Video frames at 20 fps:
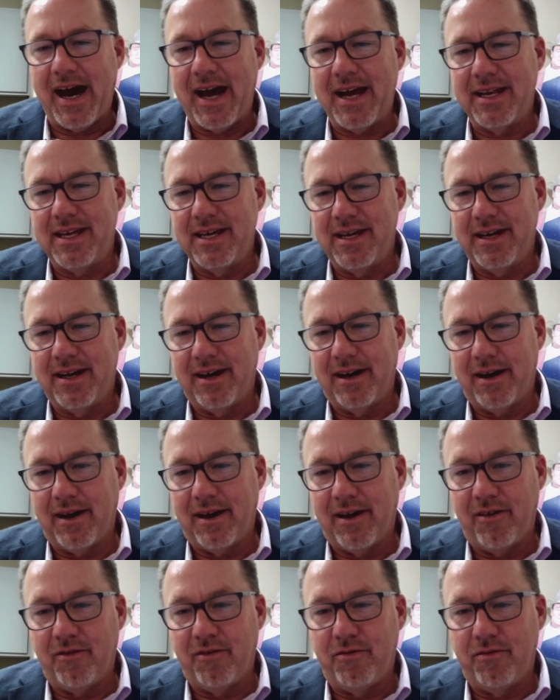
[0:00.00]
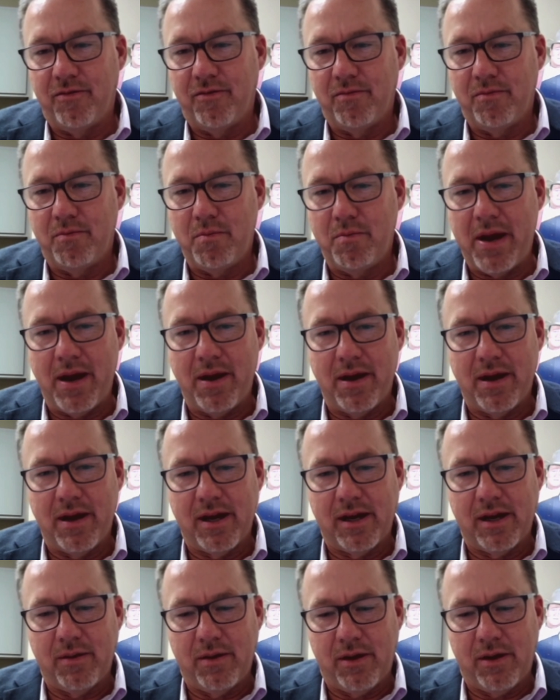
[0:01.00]
idea of
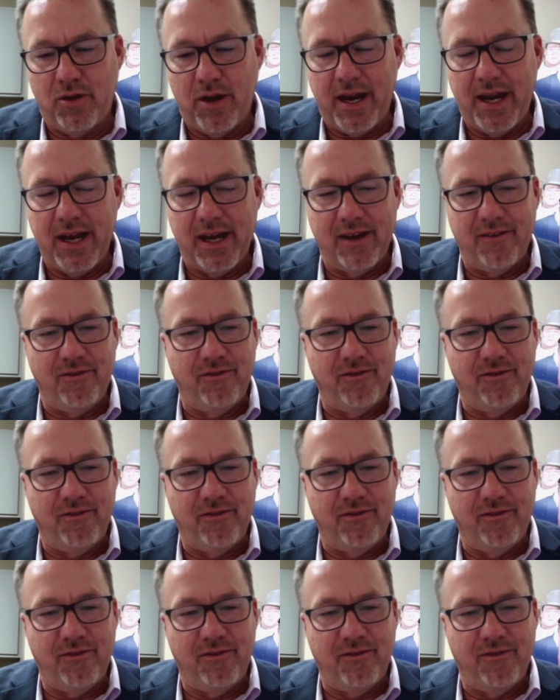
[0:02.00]
creating